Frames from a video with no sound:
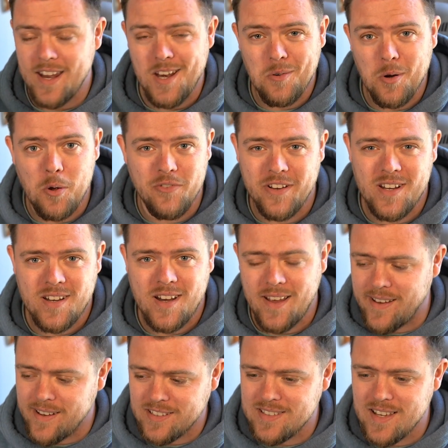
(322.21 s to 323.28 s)
anywhere with internet
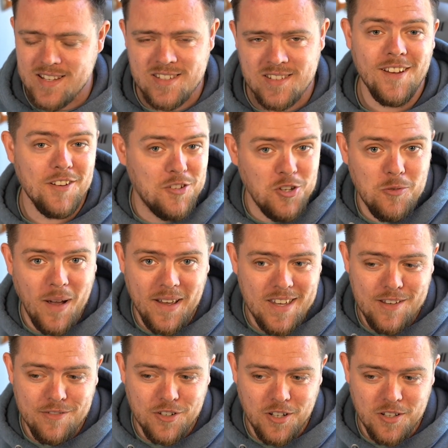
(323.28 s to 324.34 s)
access, do my
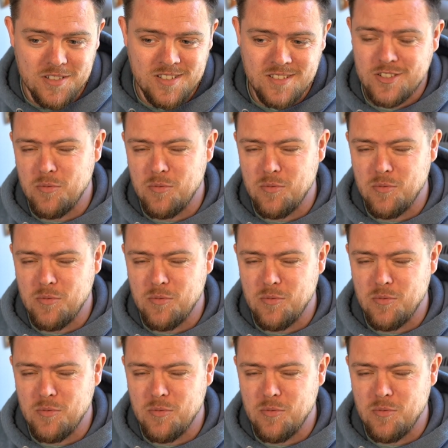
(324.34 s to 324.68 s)
evos,